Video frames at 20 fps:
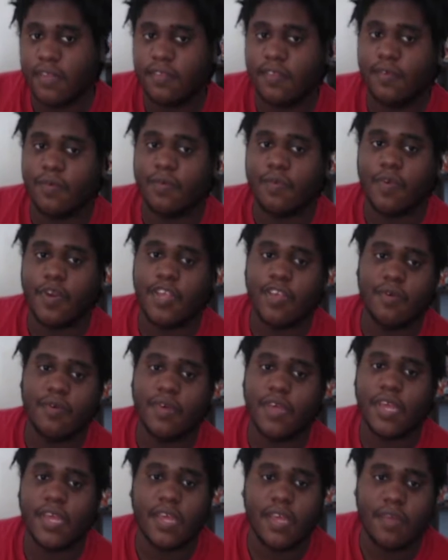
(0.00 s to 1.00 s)
So when you
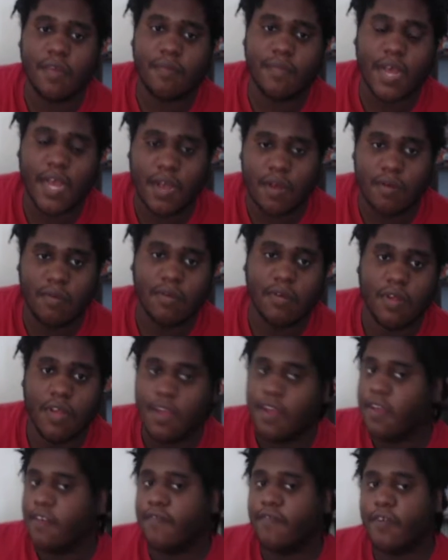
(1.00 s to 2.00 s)
get him out,
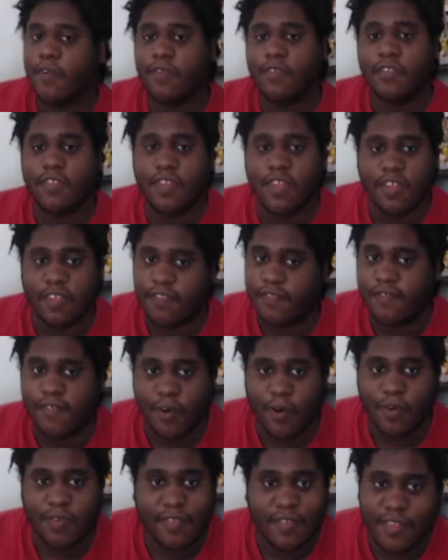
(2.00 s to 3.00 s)
first things
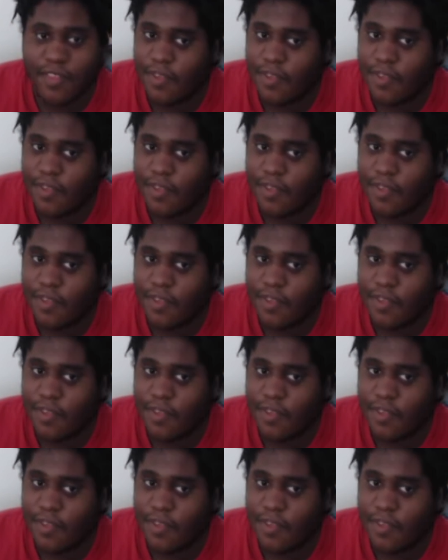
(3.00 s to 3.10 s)
first,